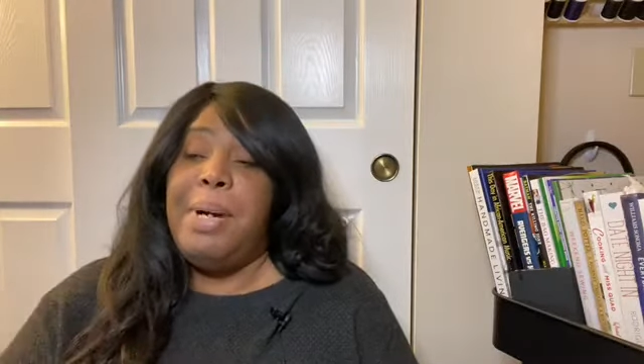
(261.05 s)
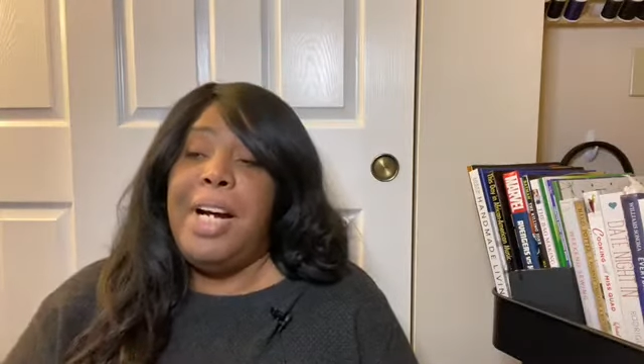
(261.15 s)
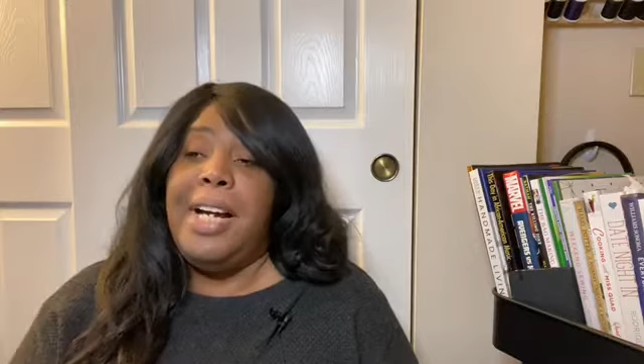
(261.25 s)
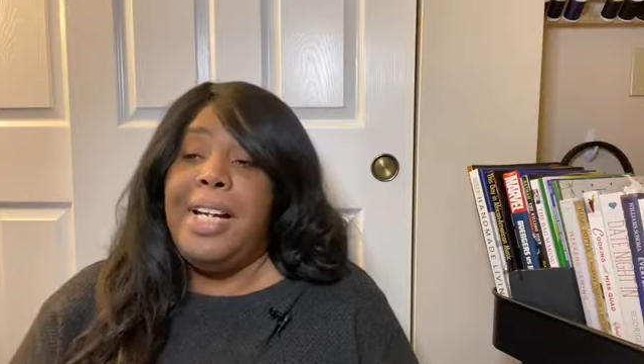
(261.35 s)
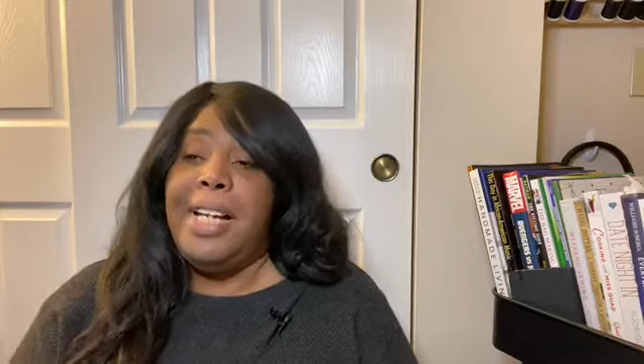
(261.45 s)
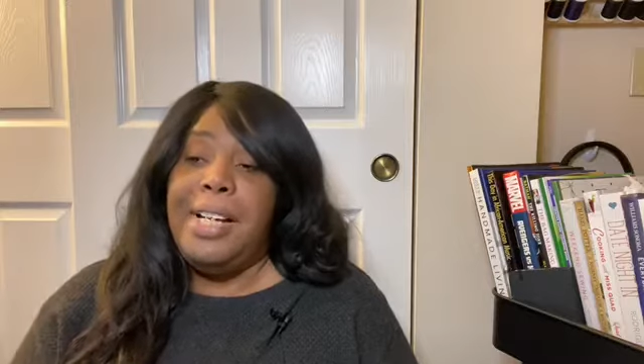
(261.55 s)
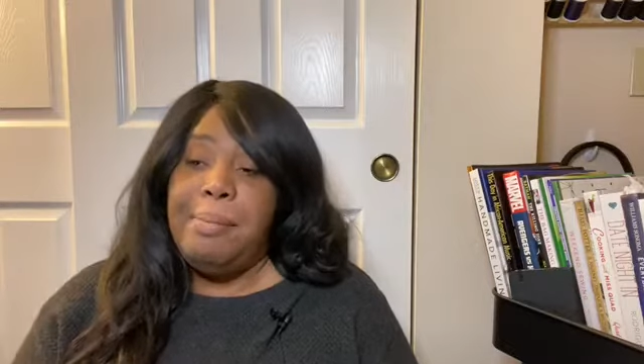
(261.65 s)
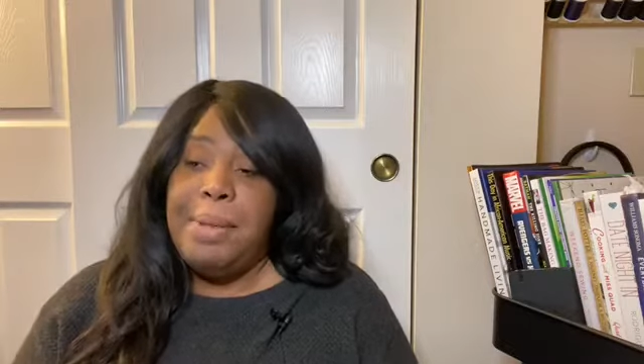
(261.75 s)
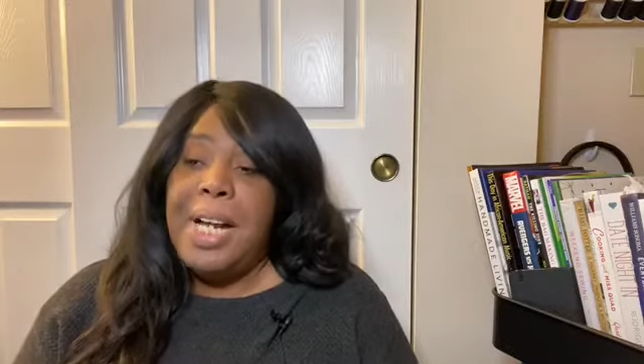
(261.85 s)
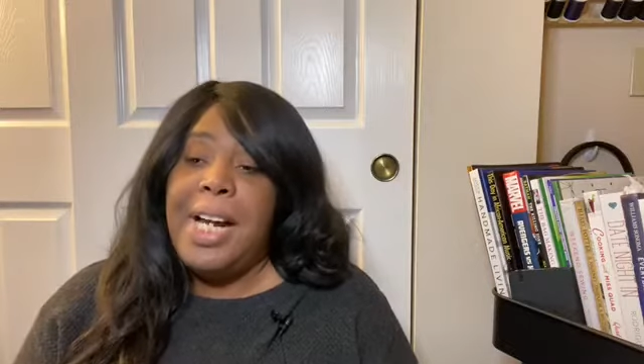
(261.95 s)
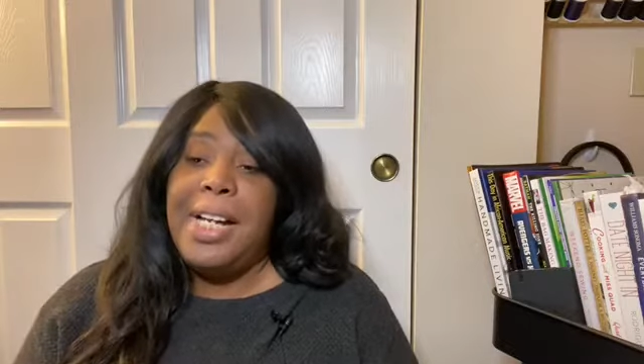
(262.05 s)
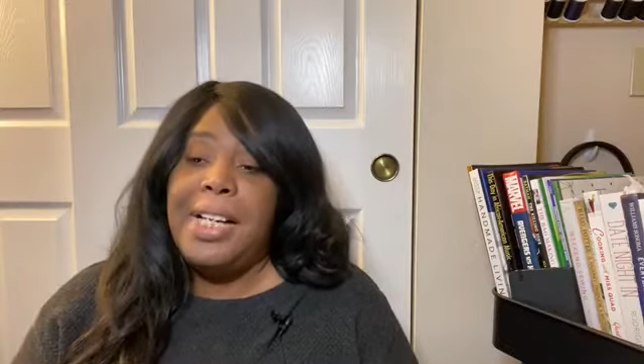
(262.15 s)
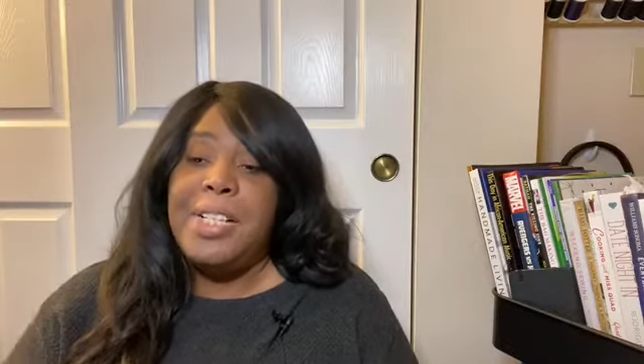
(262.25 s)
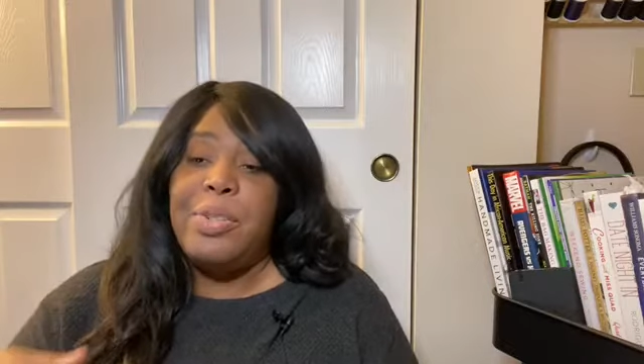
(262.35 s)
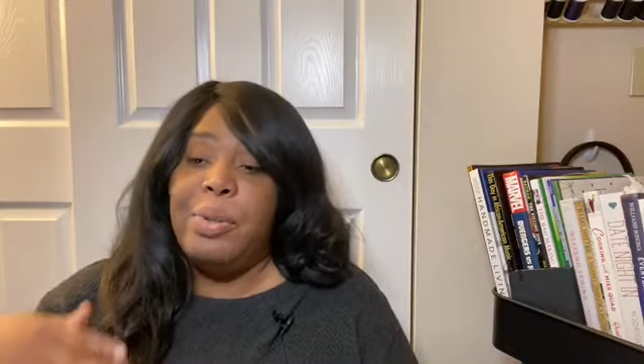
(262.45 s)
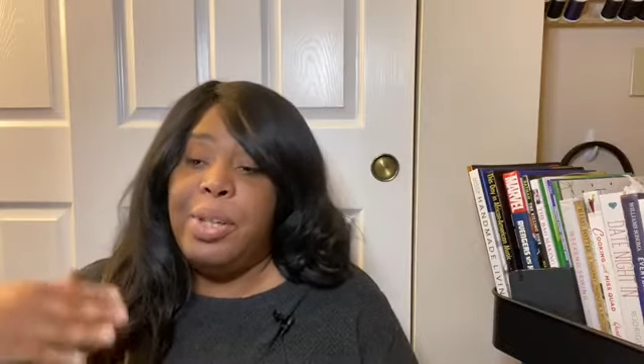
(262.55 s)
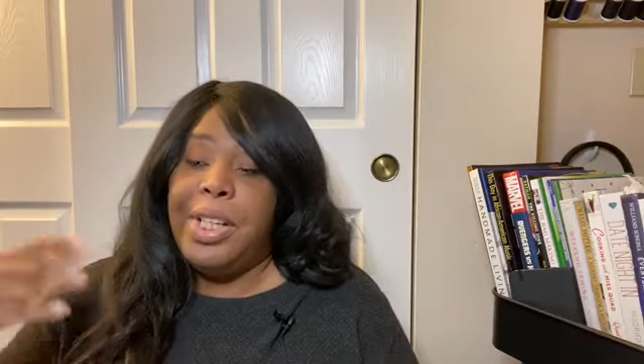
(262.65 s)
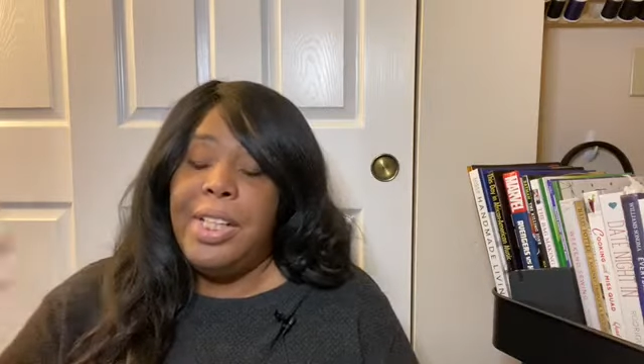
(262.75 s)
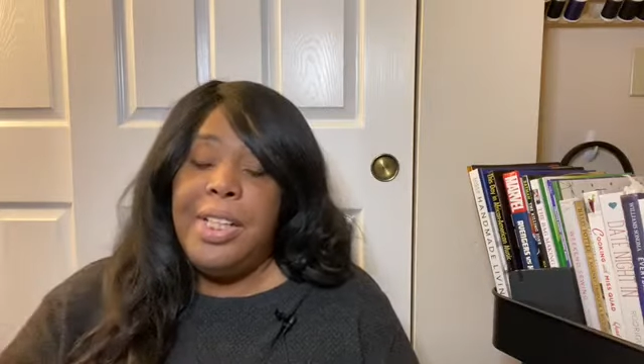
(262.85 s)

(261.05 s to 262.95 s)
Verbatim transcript: by an appliance or